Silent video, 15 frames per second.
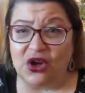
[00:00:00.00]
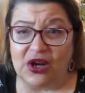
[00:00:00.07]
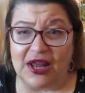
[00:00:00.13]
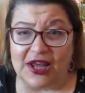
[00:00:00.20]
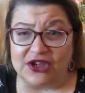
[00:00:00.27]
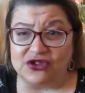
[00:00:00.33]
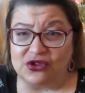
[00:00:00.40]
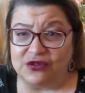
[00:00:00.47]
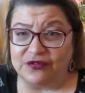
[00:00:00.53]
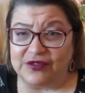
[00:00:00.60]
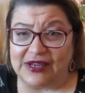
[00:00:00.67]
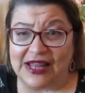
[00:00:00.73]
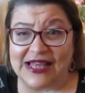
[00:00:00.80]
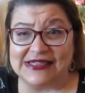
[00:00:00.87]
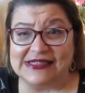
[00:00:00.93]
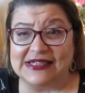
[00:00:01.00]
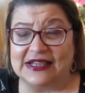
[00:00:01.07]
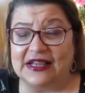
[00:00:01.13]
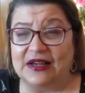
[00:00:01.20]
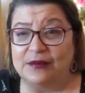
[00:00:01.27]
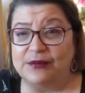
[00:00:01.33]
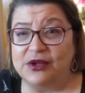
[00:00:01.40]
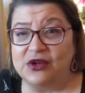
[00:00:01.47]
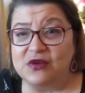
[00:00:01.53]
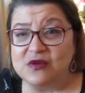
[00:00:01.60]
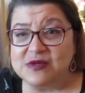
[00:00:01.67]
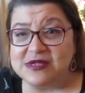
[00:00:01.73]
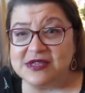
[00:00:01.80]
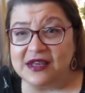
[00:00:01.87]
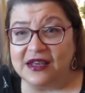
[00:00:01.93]
collection of classical
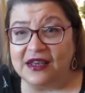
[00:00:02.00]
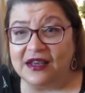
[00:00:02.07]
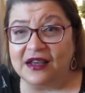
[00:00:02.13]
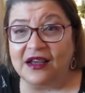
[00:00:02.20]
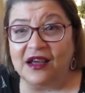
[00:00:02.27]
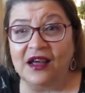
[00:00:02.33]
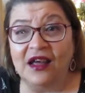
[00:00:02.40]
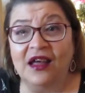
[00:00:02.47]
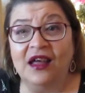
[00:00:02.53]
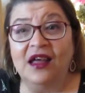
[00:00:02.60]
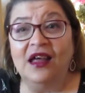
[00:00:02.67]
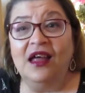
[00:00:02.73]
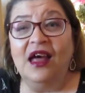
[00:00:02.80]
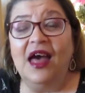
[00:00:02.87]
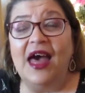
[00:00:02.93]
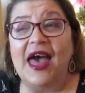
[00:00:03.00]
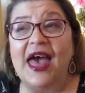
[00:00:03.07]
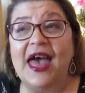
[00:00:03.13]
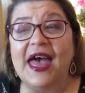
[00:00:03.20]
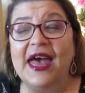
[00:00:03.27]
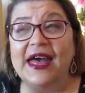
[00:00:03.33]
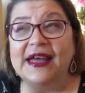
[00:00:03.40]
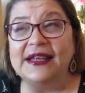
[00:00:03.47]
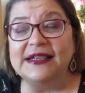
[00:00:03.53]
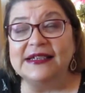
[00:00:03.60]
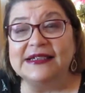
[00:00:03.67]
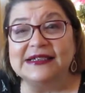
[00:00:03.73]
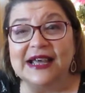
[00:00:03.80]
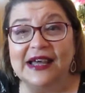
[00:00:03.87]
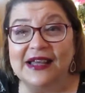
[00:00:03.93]
music,
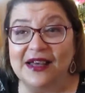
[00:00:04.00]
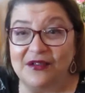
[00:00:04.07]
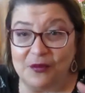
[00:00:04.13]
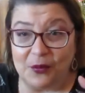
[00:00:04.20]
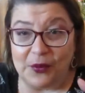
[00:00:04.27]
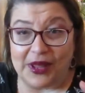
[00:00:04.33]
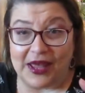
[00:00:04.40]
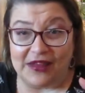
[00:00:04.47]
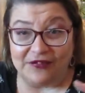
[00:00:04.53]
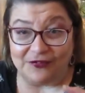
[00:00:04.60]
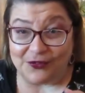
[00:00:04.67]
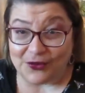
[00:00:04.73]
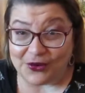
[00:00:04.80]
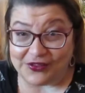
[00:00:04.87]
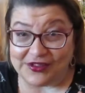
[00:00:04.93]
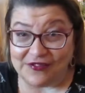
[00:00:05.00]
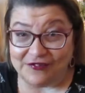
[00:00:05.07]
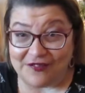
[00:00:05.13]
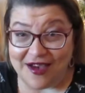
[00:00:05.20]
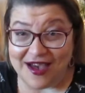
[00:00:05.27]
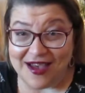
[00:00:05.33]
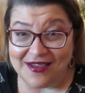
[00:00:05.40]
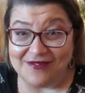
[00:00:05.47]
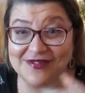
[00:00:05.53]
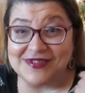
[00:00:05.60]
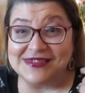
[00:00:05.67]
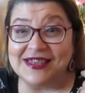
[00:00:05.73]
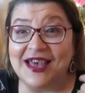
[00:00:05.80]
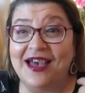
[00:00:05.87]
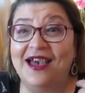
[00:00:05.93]
and we had
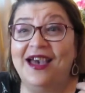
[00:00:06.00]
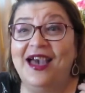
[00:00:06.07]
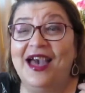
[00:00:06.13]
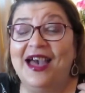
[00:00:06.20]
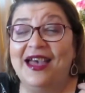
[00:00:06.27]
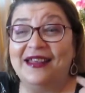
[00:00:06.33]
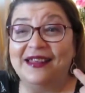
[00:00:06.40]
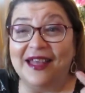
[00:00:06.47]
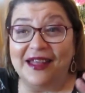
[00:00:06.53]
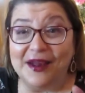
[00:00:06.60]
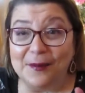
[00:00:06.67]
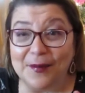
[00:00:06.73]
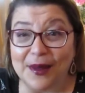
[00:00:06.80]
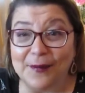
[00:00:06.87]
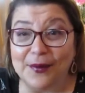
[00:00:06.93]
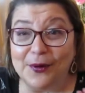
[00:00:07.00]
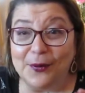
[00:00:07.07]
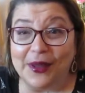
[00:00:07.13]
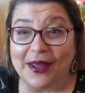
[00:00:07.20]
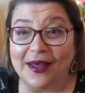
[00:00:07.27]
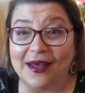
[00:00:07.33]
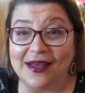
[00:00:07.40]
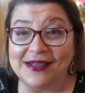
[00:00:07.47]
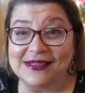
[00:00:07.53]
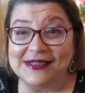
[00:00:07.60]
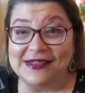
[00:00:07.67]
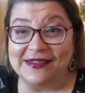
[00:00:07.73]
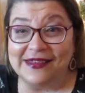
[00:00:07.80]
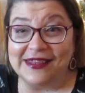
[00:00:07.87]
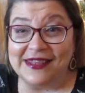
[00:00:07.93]
45s, and I remember we had
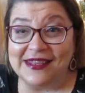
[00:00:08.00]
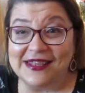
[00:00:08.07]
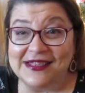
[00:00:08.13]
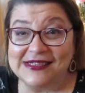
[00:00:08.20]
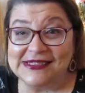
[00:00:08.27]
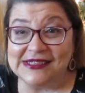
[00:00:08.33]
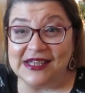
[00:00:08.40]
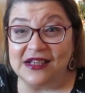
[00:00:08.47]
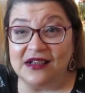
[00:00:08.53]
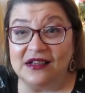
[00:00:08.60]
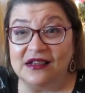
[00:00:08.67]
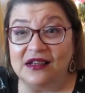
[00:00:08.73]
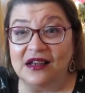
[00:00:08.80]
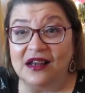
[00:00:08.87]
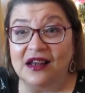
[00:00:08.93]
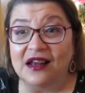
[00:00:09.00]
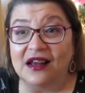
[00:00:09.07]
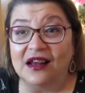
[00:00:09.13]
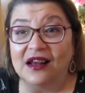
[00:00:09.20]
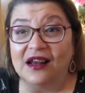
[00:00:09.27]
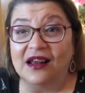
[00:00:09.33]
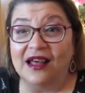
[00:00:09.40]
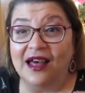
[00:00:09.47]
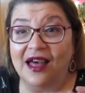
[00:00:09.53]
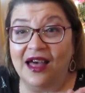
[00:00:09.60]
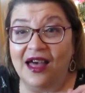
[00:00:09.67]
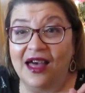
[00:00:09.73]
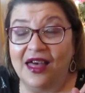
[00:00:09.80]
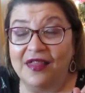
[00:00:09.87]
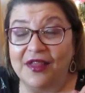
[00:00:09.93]
the single,
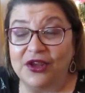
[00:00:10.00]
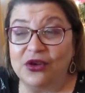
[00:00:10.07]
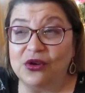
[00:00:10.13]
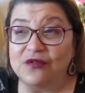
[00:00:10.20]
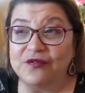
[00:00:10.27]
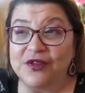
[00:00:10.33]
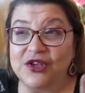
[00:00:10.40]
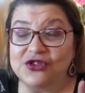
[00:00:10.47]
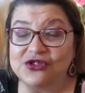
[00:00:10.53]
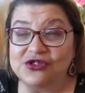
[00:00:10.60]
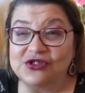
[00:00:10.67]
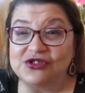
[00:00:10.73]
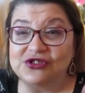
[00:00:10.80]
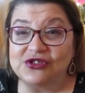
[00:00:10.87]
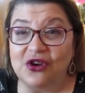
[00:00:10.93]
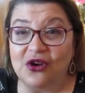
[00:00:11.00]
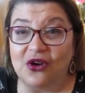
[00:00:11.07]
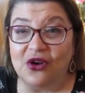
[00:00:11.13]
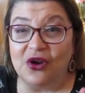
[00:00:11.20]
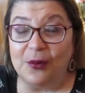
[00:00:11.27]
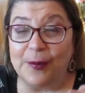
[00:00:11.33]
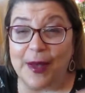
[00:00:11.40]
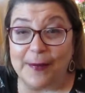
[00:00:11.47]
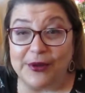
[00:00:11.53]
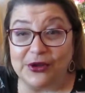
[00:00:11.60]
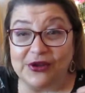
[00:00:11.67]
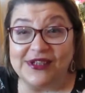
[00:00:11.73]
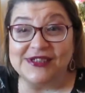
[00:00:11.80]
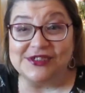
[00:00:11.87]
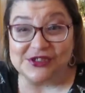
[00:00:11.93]
the Eurovision song Puppet
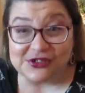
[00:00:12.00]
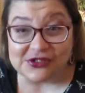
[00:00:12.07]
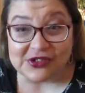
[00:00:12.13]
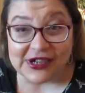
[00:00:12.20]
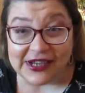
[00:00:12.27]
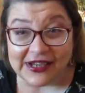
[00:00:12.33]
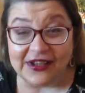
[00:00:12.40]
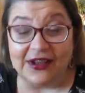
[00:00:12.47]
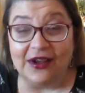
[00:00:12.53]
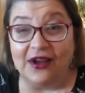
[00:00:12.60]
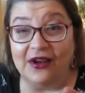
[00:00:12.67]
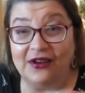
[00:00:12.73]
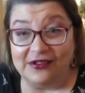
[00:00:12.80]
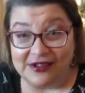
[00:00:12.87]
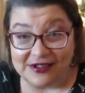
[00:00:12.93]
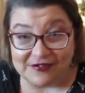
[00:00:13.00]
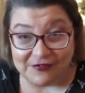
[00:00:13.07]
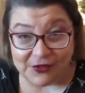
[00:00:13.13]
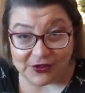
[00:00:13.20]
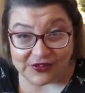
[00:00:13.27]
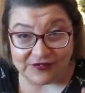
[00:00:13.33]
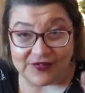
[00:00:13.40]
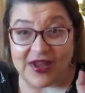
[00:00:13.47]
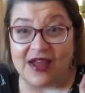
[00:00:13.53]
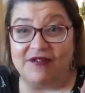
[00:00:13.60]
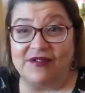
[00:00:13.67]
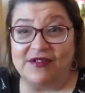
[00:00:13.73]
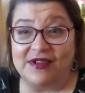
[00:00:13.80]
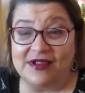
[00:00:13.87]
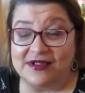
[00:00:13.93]
on a String on a
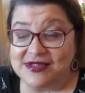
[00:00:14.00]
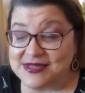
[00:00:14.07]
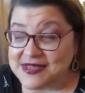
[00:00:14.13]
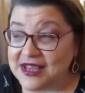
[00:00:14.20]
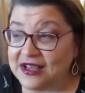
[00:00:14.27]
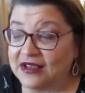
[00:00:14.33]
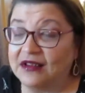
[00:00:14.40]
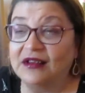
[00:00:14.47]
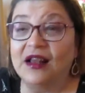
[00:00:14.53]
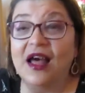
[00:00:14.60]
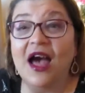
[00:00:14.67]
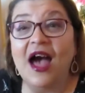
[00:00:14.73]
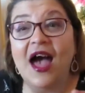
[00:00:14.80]
45 single,